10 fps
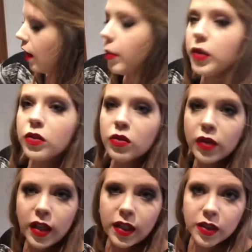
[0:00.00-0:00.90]
I'm also
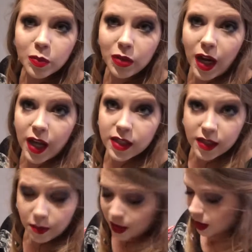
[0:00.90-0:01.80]
really surprised
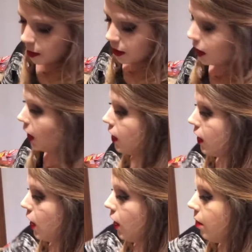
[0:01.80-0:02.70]
that my lipstick has
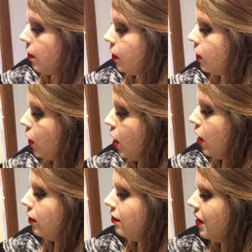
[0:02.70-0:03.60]
held up this long.